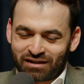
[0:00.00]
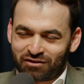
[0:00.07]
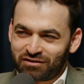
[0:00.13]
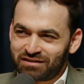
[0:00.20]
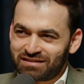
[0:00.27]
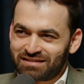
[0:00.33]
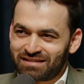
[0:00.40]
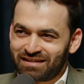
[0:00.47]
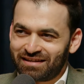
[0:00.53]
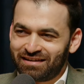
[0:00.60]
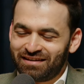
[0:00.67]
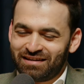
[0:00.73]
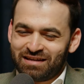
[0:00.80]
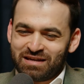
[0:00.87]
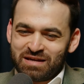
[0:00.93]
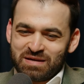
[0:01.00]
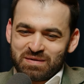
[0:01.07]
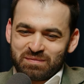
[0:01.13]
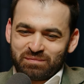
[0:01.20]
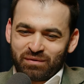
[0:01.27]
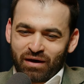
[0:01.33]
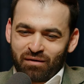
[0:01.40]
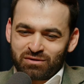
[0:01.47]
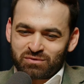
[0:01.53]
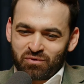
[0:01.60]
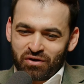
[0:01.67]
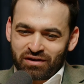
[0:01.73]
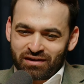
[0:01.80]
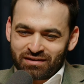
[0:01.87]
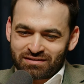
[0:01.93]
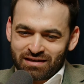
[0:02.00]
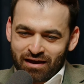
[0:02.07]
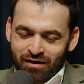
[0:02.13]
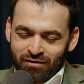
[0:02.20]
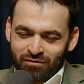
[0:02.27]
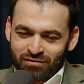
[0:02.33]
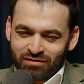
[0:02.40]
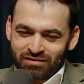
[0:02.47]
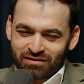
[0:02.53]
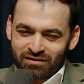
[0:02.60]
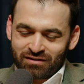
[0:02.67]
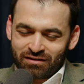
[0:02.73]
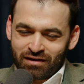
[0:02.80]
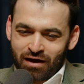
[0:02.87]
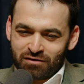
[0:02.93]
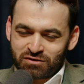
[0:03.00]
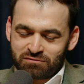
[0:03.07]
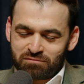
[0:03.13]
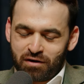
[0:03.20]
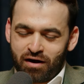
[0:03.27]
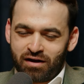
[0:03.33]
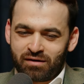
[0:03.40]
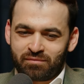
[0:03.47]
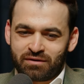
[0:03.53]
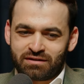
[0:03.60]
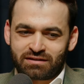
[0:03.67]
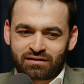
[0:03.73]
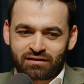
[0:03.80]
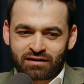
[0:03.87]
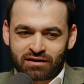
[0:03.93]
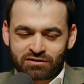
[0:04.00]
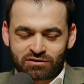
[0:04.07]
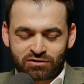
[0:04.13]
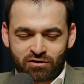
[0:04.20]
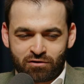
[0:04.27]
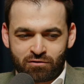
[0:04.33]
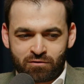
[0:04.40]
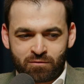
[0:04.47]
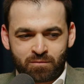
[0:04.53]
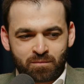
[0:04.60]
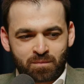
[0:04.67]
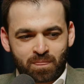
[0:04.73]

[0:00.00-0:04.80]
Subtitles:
I couldn't see it, but I was walking down the House of Parliament, and then I saw